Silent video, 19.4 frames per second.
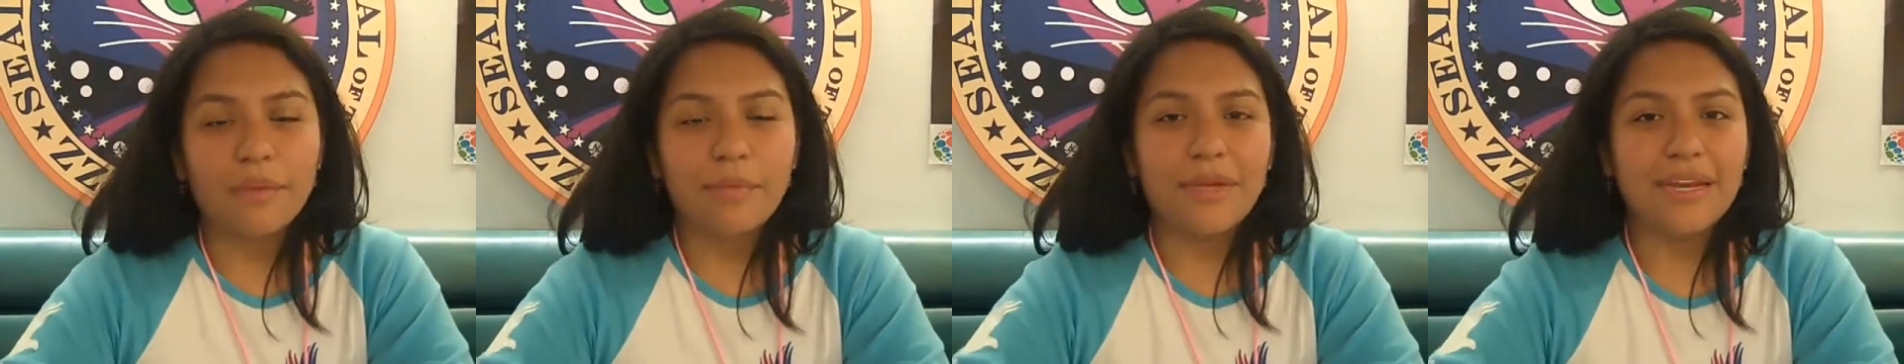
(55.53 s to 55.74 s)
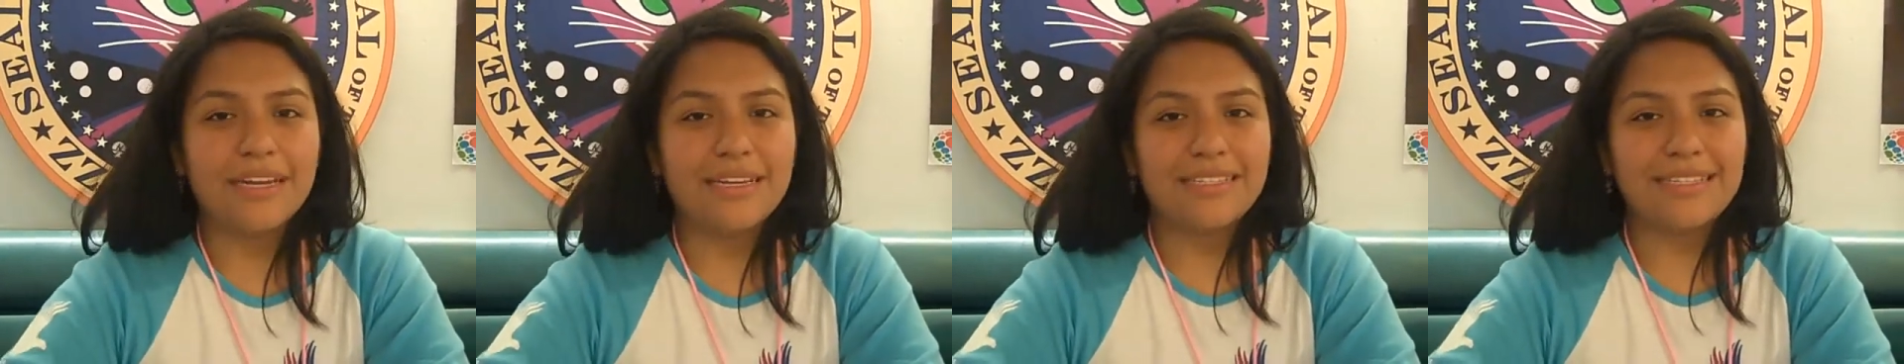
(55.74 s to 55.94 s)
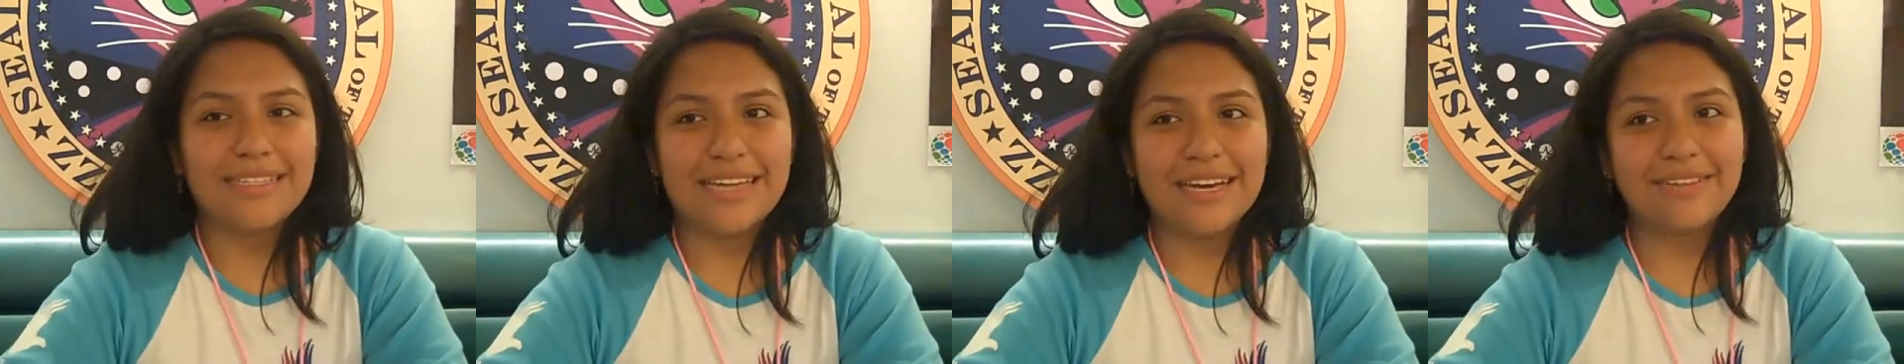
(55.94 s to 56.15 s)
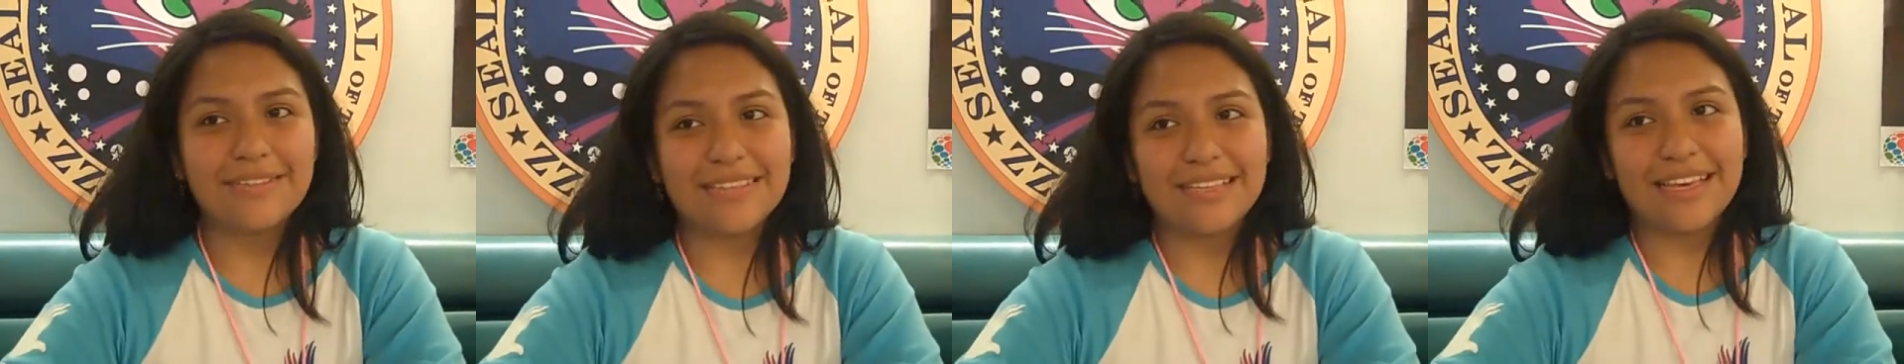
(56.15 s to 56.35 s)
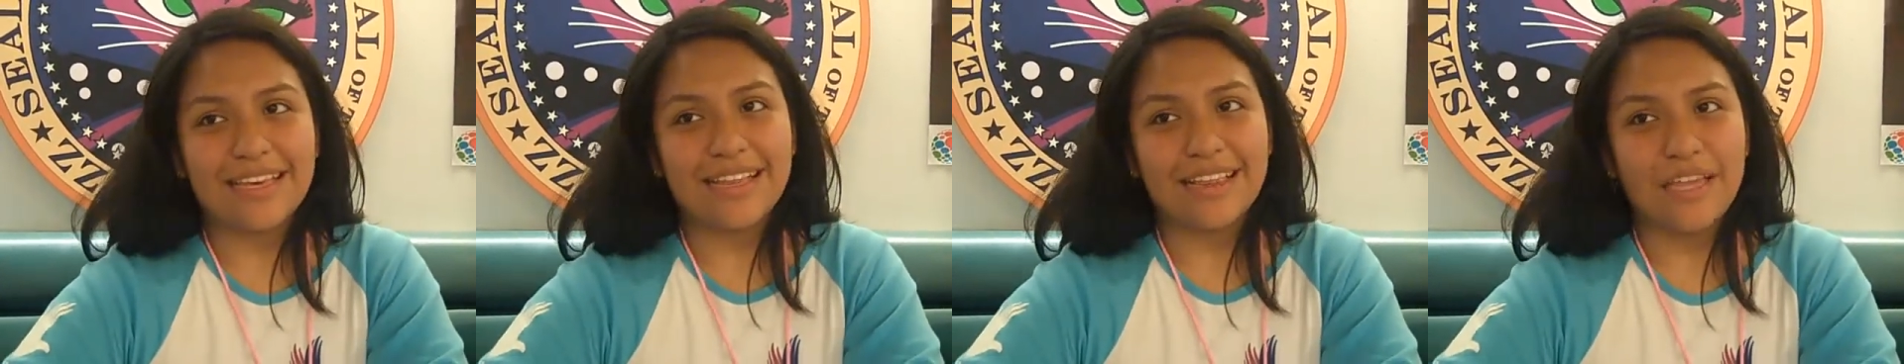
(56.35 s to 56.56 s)
I mean, it
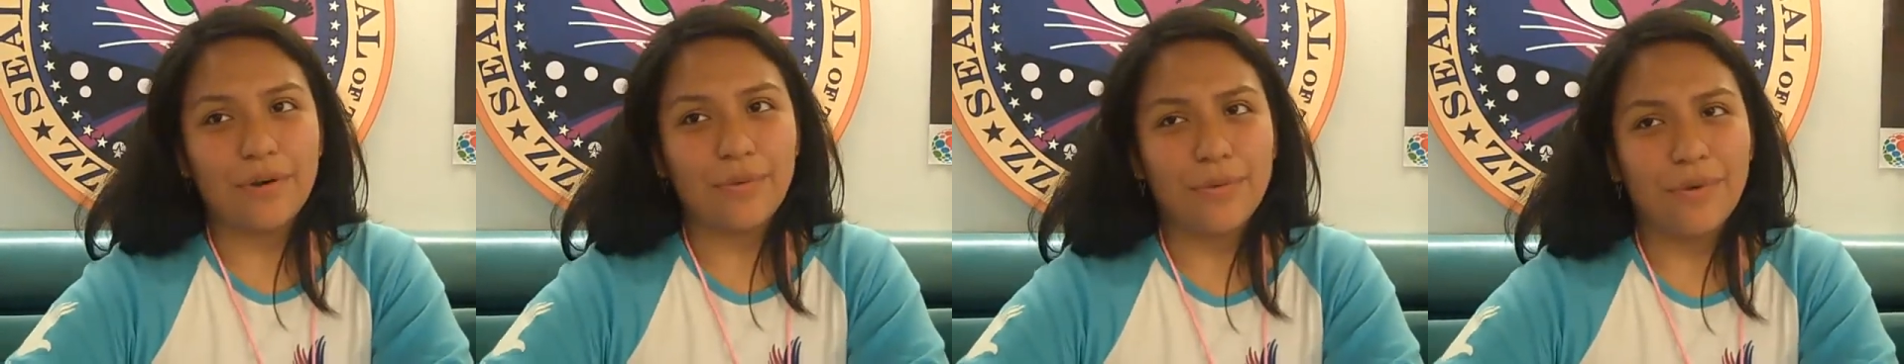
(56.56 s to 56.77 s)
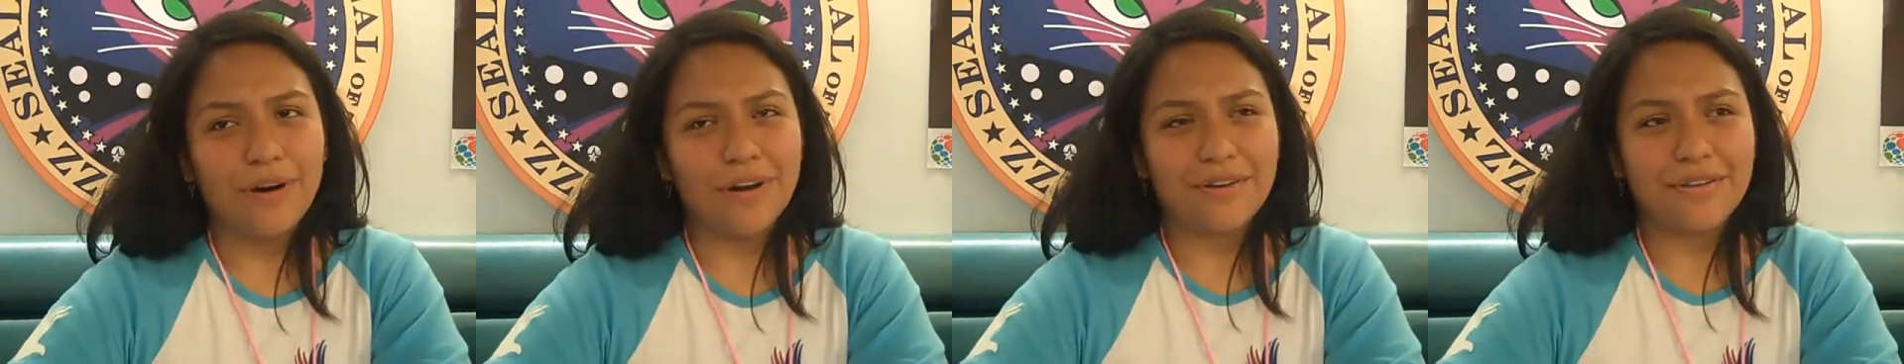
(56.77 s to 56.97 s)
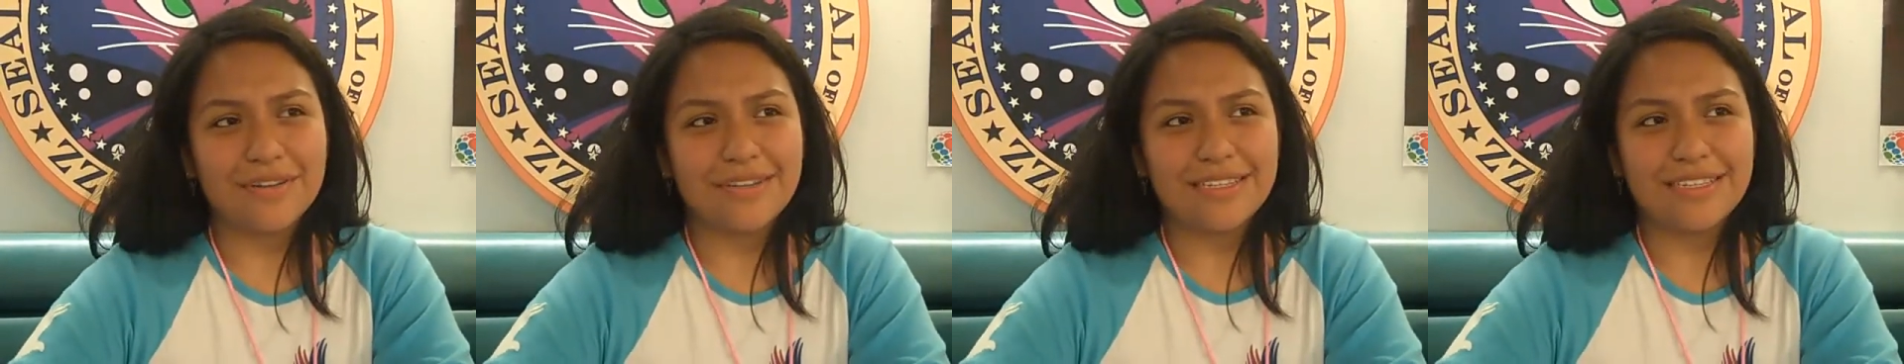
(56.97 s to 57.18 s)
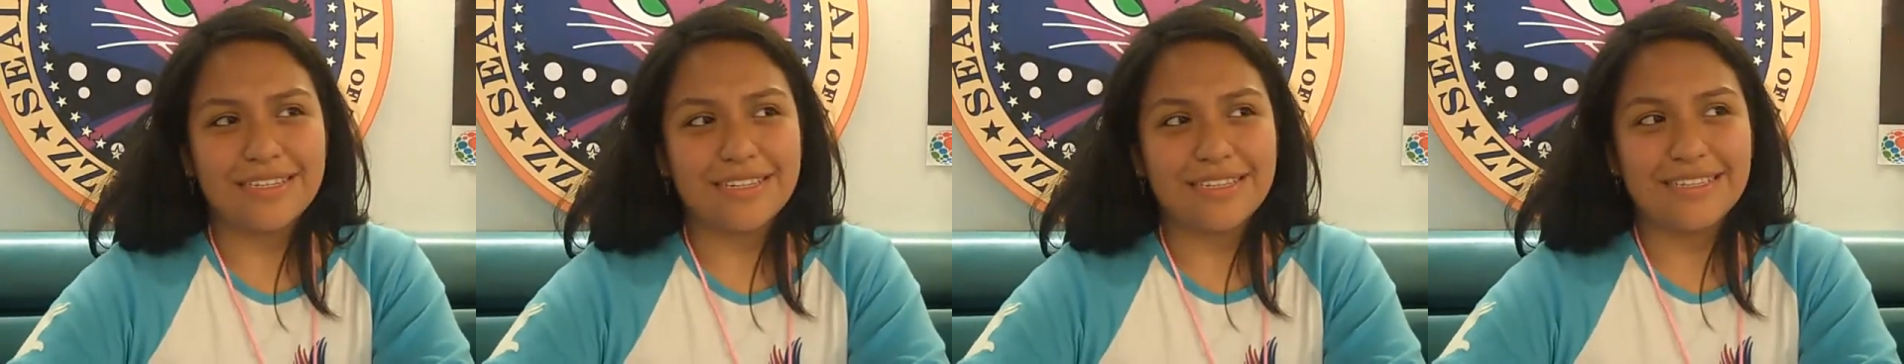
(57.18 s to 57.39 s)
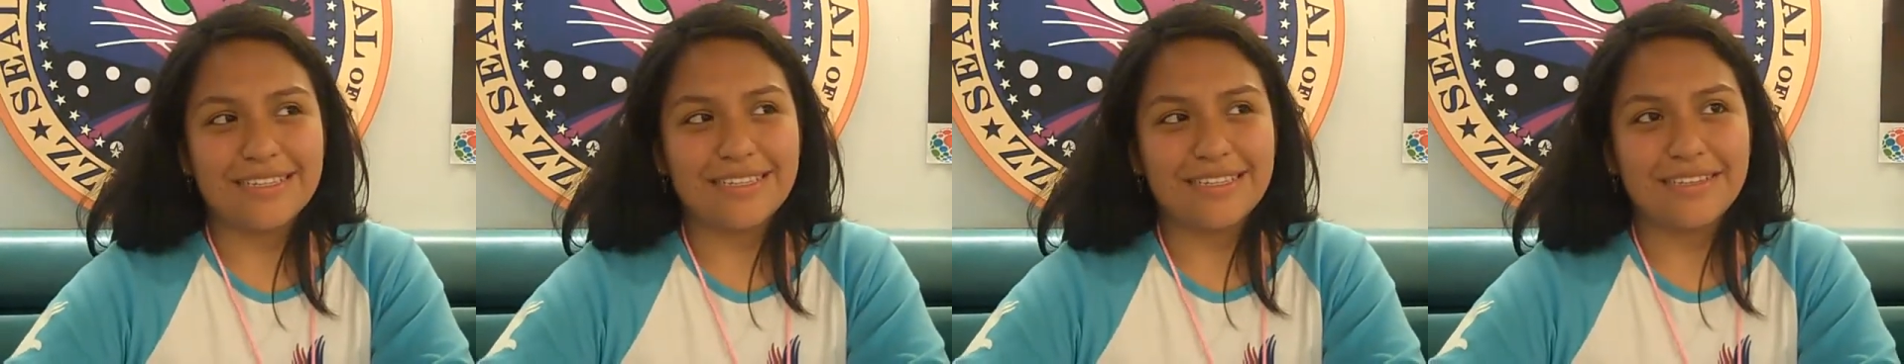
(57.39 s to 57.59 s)
sounds like clean water is
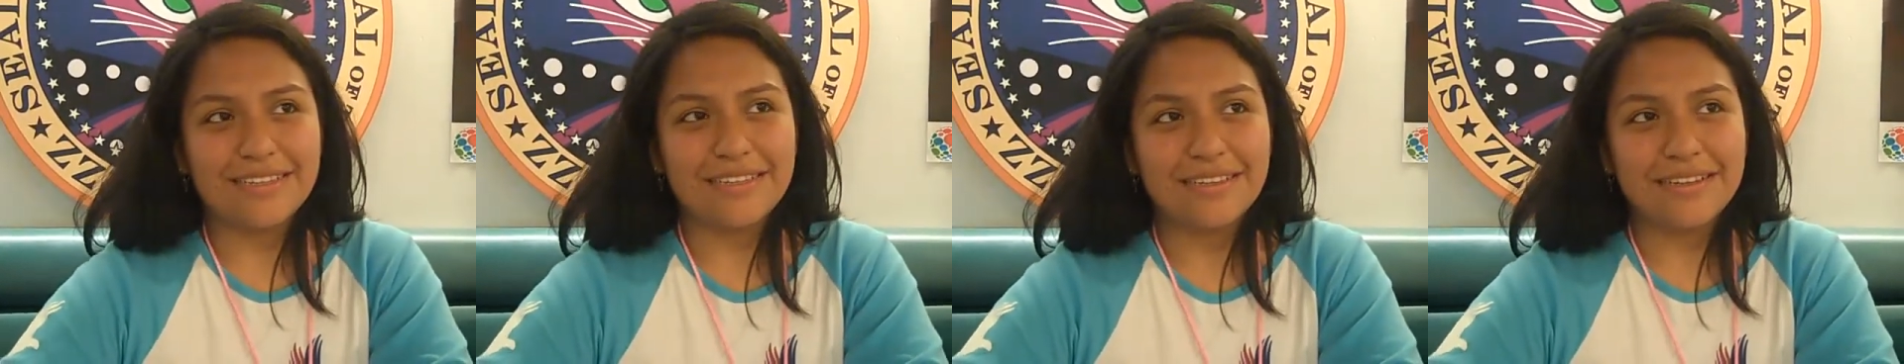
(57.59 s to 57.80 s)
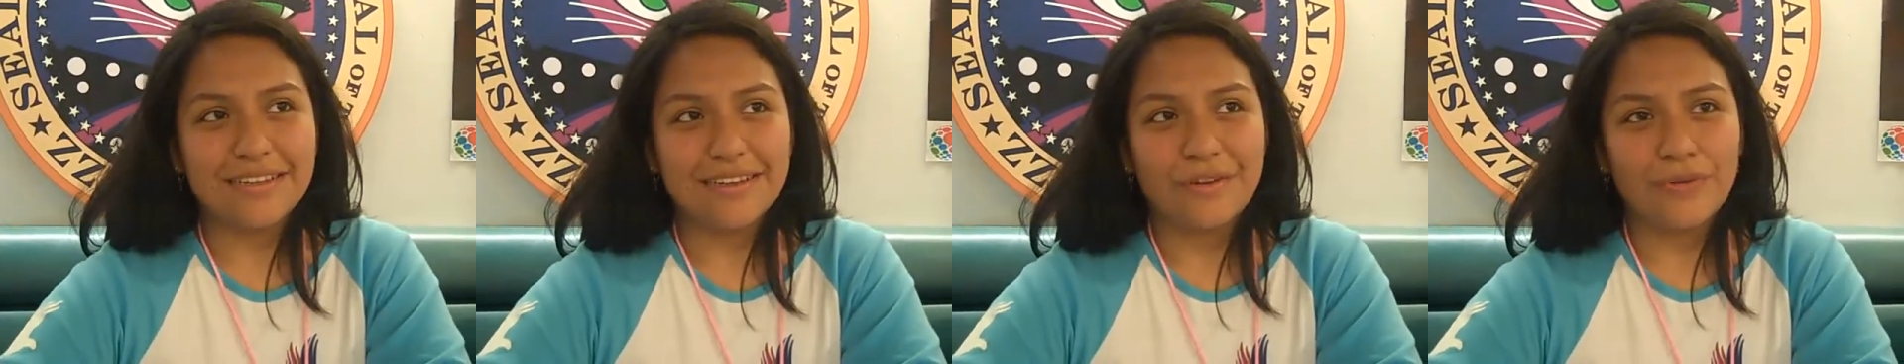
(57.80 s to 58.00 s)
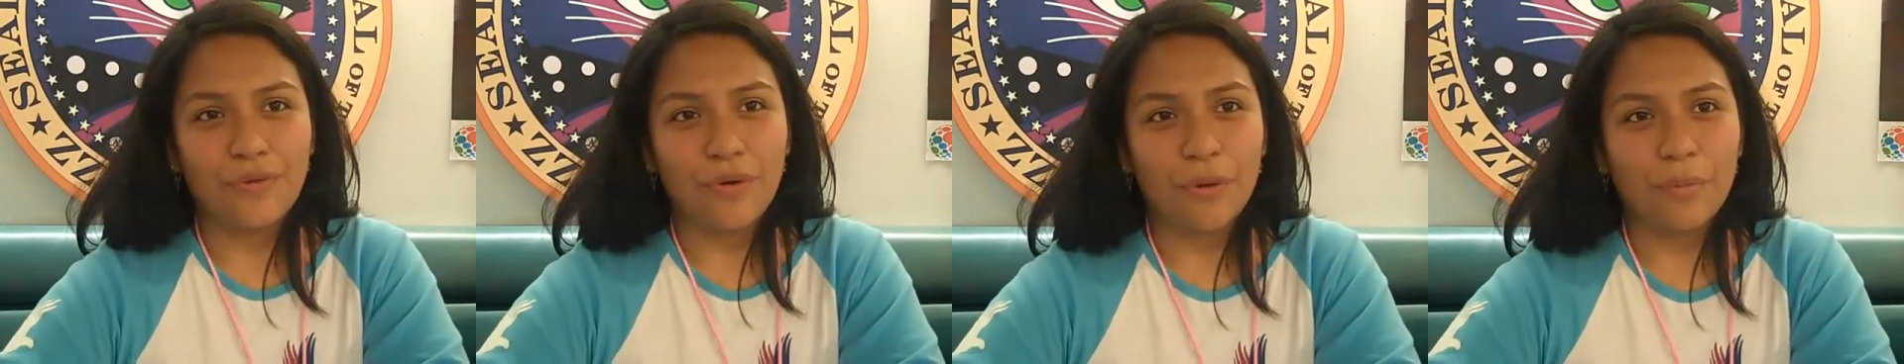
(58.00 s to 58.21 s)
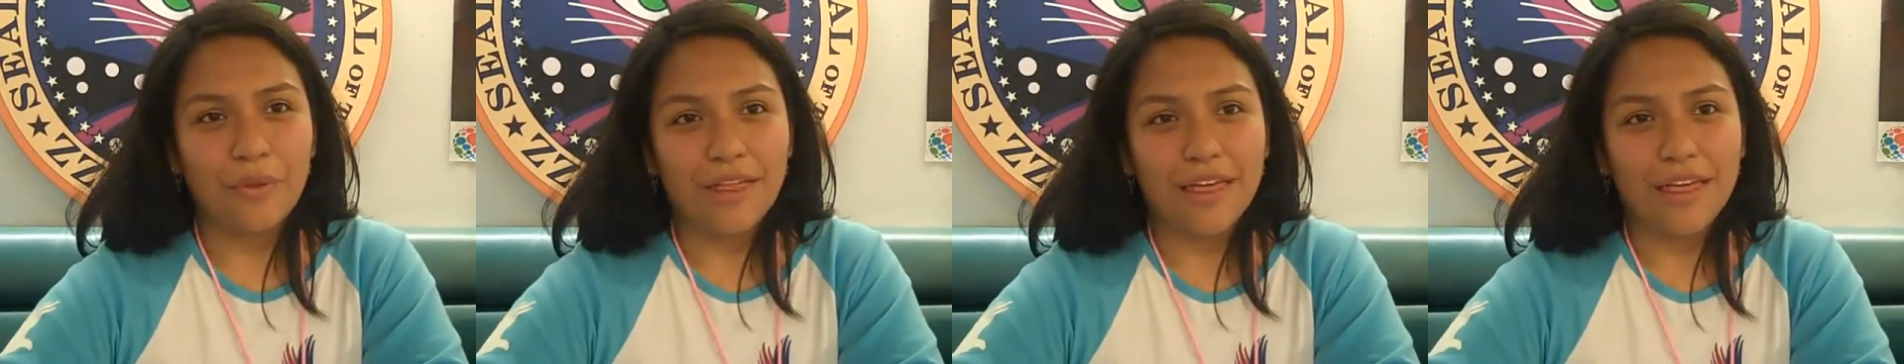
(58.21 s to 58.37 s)
just normal.